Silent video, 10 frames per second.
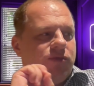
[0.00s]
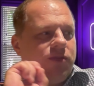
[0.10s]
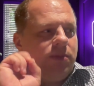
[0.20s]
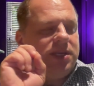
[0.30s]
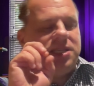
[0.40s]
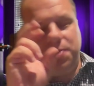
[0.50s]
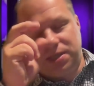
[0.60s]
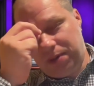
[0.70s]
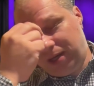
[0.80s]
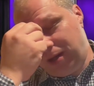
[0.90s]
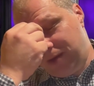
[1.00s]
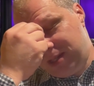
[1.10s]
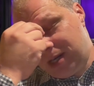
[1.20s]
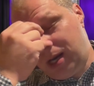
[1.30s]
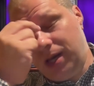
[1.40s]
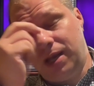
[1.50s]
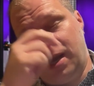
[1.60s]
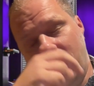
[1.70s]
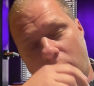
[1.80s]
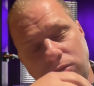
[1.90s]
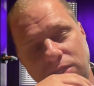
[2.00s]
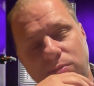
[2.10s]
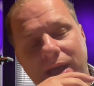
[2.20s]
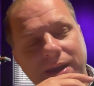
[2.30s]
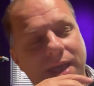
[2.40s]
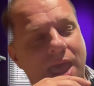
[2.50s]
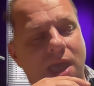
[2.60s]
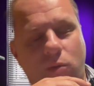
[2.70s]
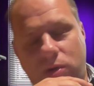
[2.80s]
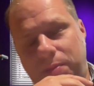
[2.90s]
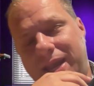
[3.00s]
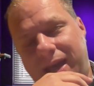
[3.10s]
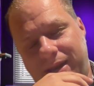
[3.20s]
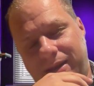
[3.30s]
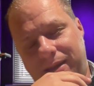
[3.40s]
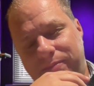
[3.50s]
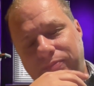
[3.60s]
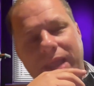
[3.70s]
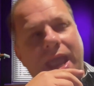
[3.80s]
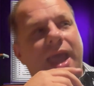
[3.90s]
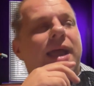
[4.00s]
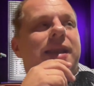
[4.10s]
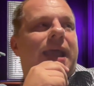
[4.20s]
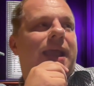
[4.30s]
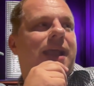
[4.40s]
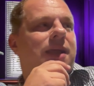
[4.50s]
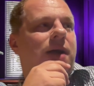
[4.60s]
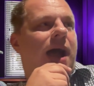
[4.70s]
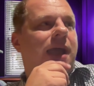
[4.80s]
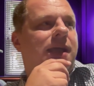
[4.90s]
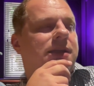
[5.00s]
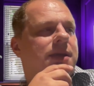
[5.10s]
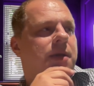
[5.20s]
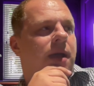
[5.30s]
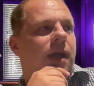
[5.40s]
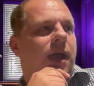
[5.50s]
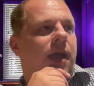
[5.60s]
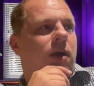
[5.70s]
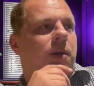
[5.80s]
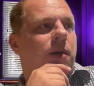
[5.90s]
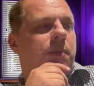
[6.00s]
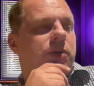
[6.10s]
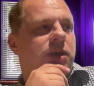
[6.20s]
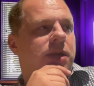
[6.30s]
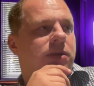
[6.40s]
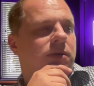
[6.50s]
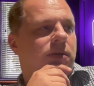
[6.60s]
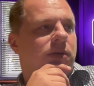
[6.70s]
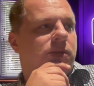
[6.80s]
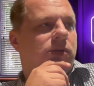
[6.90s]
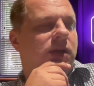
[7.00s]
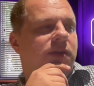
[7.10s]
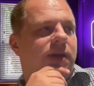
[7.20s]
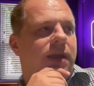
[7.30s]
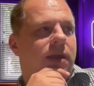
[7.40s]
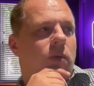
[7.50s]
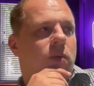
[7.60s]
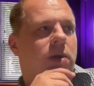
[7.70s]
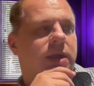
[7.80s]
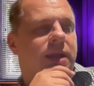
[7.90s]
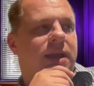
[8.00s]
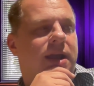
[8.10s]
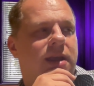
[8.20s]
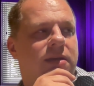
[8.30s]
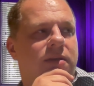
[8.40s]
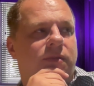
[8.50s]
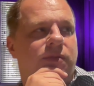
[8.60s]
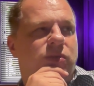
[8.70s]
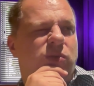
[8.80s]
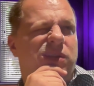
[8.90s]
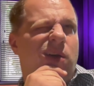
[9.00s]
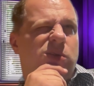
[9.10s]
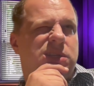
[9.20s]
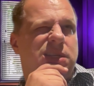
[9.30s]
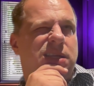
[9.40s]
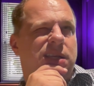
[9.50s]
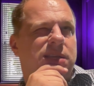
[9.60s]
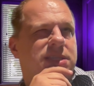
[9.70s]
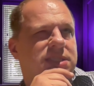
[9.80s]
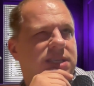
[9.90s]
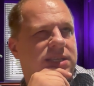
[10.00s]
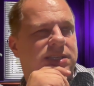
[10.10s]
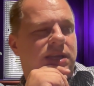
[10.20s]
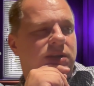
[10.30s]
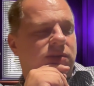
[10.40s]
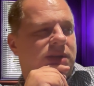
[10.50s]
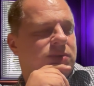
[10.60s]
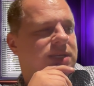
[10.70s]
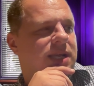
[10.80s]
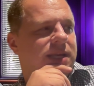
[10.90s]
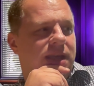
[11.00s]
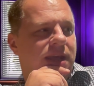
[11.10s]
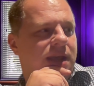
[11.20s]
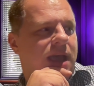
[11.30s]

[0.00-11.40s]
from this perspective is really the closest one would be Canada. The, I had an opportunity to live and work in Canada of 2016, 2018.